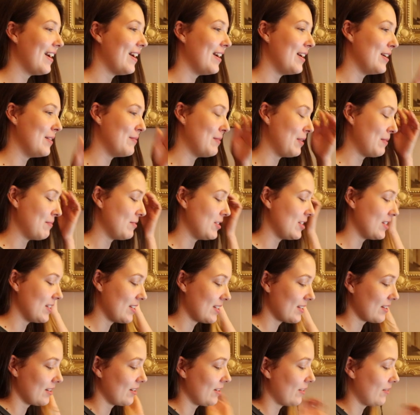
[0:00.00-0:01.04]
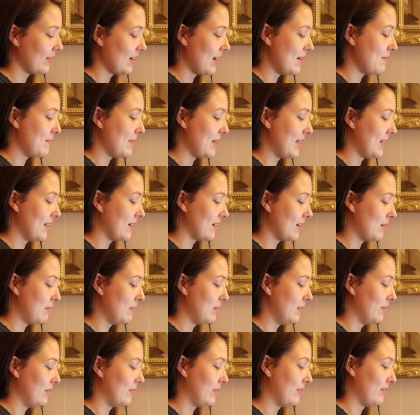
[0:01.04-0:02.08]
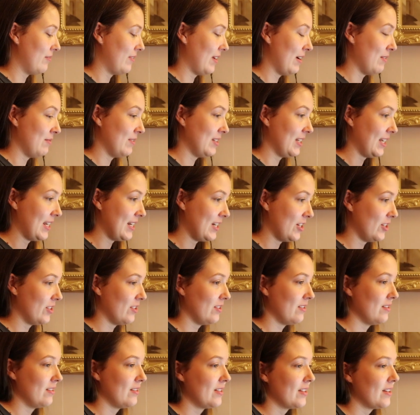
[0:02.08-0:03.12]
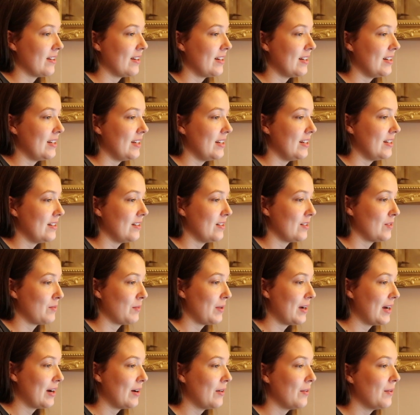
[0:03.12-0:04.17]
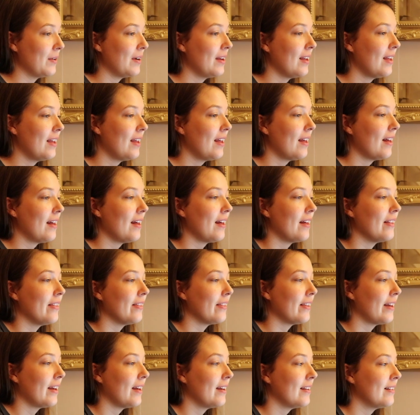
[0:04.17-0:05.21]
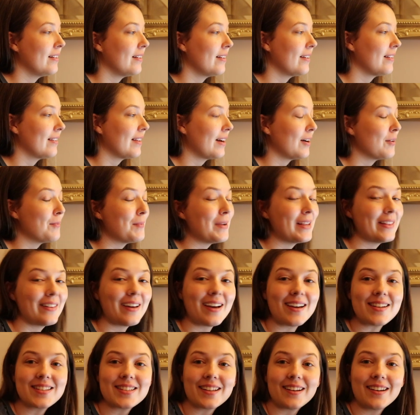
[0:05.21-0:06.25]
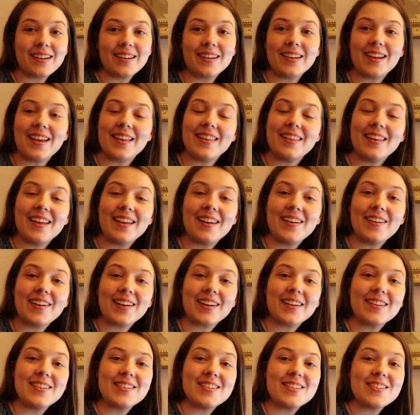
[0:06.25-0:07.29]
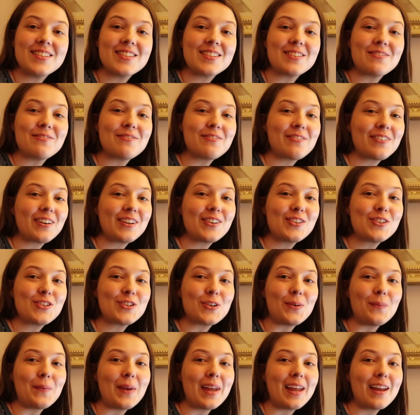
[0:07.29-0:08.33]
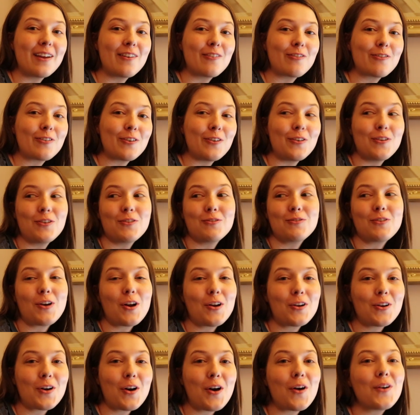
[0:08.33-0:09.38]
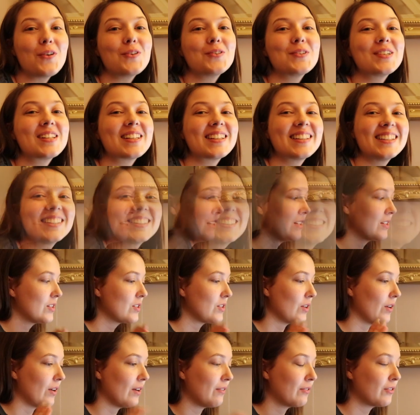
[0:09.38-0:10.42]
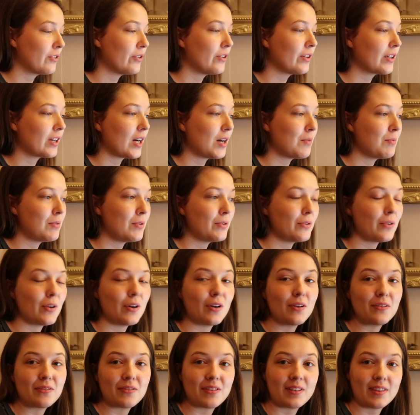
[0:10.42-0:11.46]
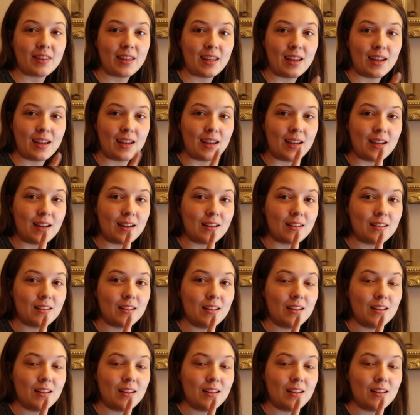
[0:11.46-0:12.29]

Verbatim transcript: I'm just going to grab a couple of the foundations that I need as well, and then that'll be that done, and then I can do some fun shopping for Ronald. So I've got a couple of the